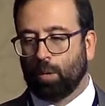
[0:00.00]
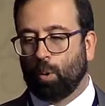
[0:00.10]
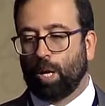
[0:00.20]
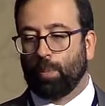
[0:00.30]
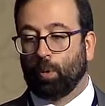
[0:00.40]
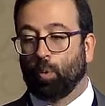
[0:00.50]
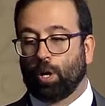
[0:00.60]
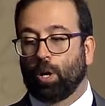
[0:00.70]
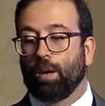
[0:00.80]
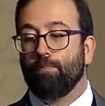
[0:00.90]
quite a bit of
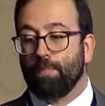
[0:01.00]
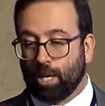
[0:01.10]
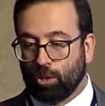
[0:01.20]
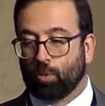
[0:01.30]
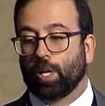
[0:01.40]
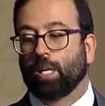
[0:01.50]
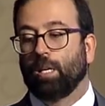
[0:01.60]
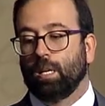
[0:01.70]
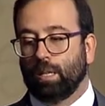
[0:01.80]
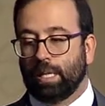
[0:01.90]
work on measuring
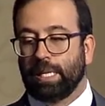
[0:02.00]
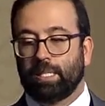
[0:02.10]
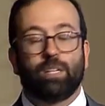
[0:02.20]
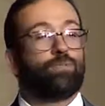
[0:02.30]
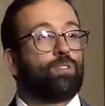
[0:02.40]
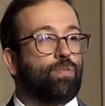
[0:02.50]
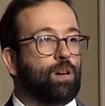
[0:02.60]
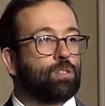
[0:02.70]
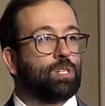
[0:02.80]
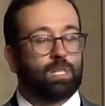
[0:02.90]
these different
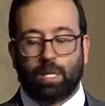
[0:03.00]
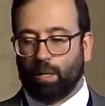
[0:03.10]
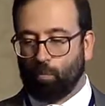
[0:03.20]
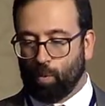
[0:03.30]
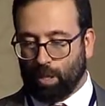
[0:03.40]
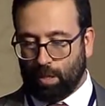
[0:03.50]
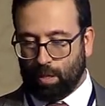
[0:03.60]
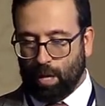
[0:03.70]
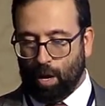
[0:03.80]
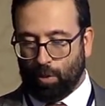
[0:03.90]
functions and what,
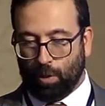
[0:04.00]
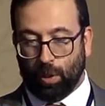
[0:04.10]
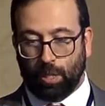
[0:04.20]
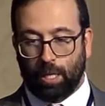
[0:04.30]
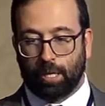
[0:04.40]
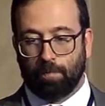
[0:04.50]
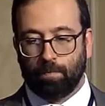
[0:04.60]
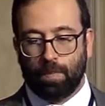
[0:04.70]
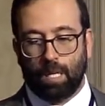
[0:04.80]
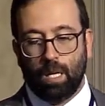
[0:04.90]
how they look like.
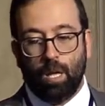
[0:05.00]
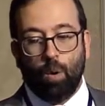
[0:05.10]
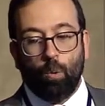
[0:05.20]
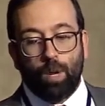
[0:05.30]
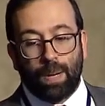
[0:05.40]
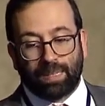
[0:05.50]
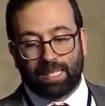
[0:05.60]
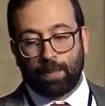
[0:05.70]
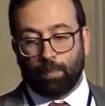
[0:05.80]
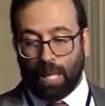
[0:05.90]
What about the
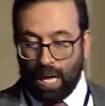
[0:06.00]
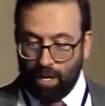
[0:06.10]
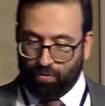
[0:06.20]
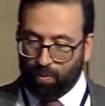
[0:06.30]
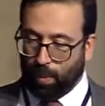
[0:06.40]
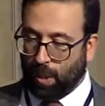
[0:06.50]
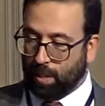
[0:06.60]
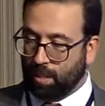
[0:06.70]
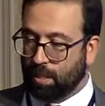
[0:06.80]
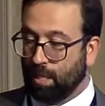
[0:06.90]
supply for
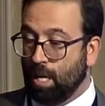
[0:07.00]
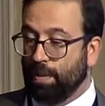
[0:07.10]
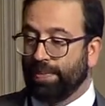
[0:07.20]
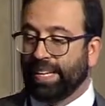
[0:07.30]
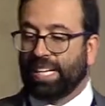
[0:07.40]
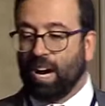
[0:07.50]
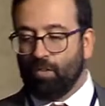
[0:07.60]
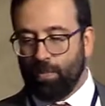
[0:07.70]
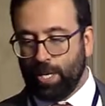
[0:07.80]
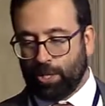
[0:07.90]
bonds? The
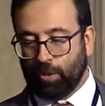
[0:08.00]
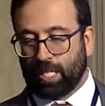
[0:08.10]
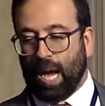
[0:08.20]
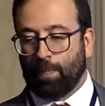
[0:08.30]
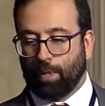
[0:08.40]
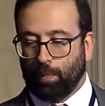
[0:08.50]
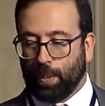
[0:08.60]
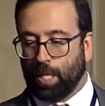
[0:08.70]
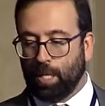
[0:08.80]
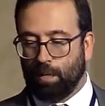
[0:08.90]
government issues capital
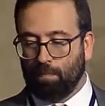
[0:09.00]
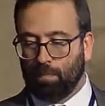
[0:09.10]
B,